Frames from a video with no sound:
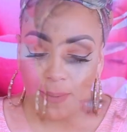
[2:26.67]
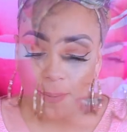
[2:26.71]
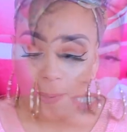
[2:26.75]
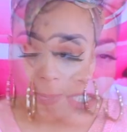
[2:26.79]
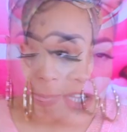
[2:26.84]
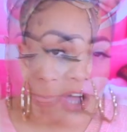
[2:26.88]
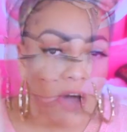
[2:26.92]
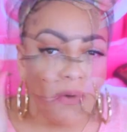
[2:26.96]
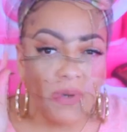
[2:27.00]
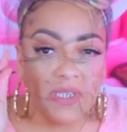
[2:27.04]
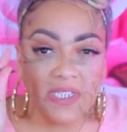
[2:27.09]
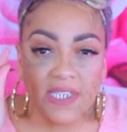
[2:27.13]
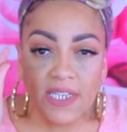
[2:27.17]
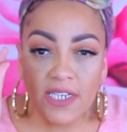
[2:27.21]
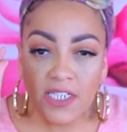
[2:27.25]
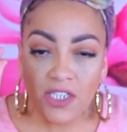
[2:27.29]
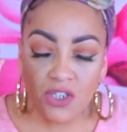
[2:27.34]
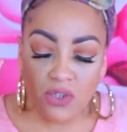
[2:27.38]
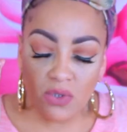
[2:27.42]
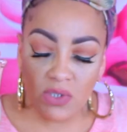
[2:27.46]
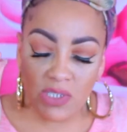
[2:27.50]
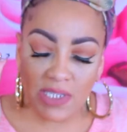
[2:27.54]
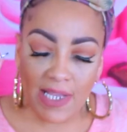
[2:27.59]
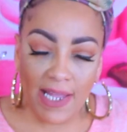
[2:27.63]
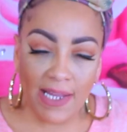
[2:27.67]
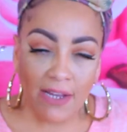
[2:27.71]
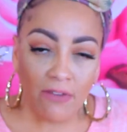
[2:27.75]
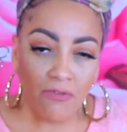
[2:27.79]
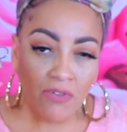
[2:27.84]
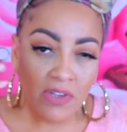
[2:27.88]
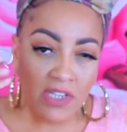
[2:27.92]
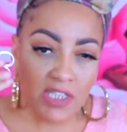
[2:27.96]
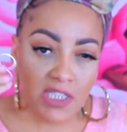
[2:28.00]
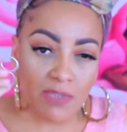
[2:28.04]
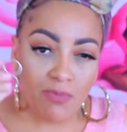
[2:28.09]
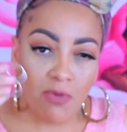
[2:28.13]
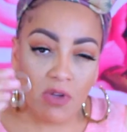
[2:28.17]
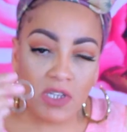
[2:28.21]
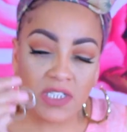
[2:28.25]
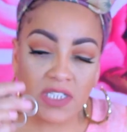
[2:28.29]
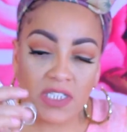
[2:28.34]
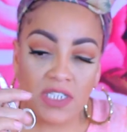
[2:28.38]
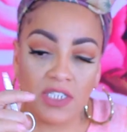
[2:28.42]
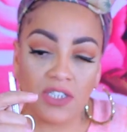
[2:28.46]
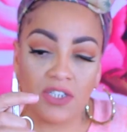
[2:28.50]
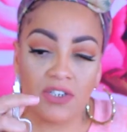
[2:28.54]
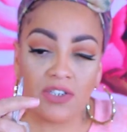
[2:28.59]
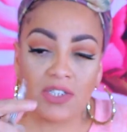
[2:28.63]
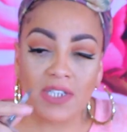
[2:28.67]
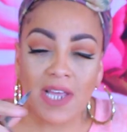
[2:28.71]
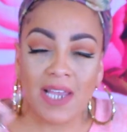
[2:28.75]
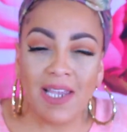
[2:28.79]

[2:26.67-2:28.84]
So I always say to use like really small scissors.